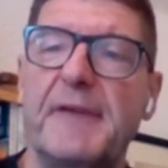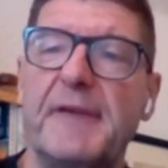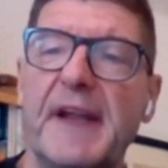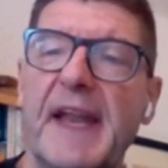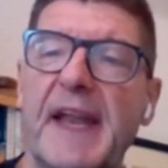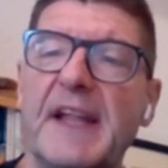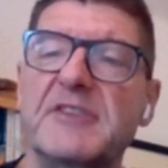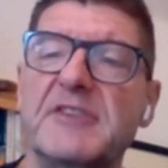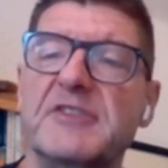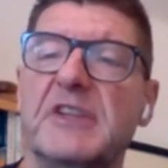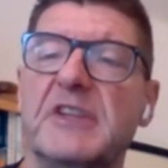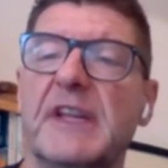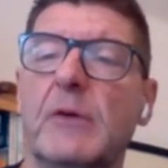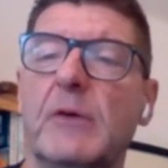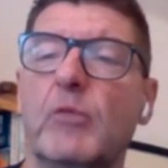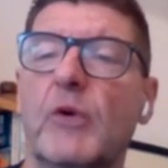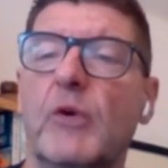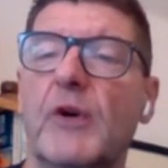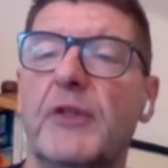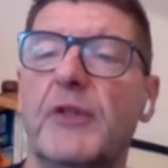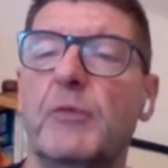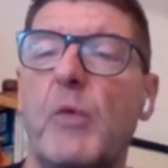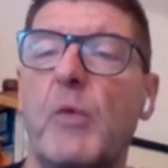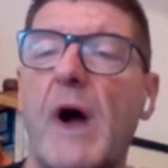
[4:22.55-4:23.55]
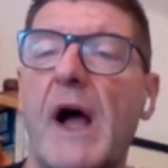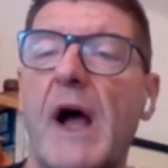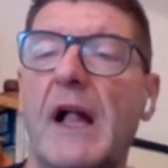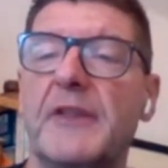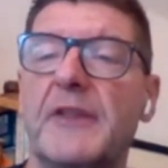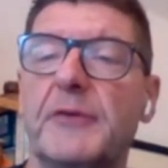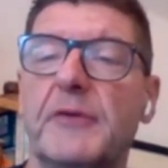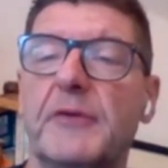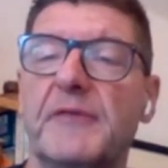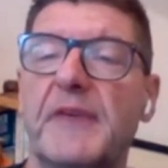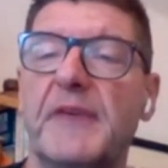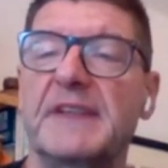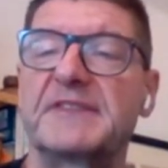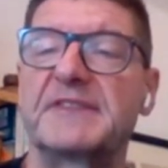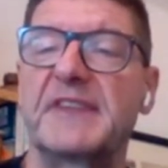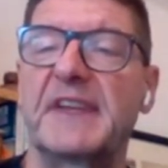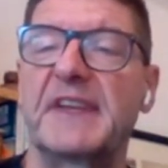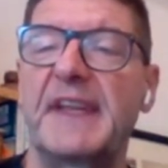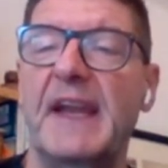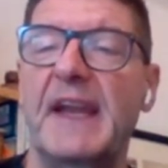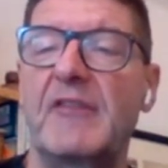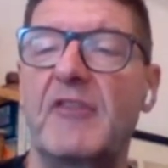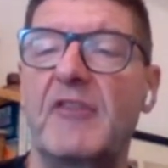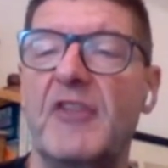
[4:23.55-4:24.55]
financially worthwhile to
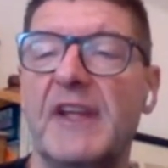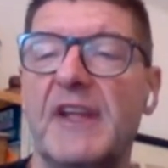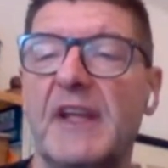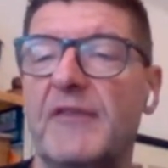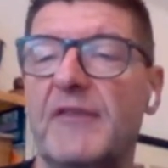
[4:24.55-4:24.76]
investigate everything.